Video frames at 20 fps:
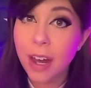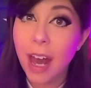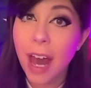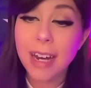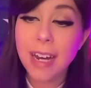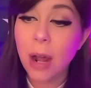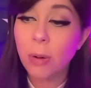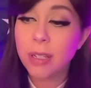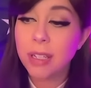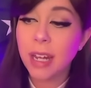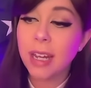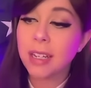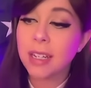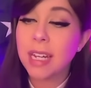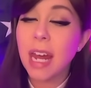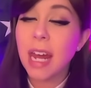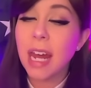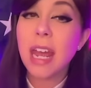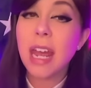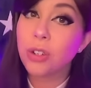and now it's like
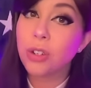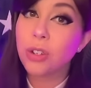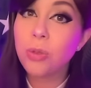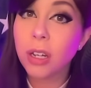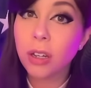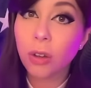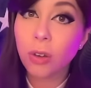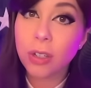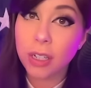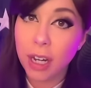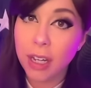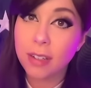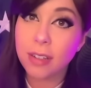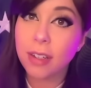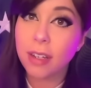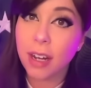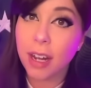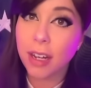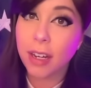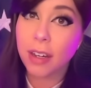saying Susan looks nice
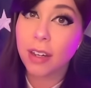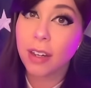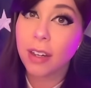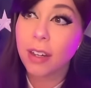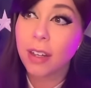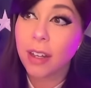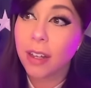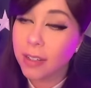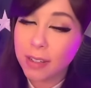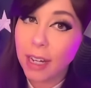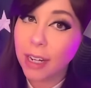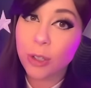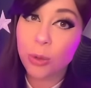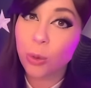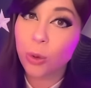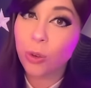today is sexual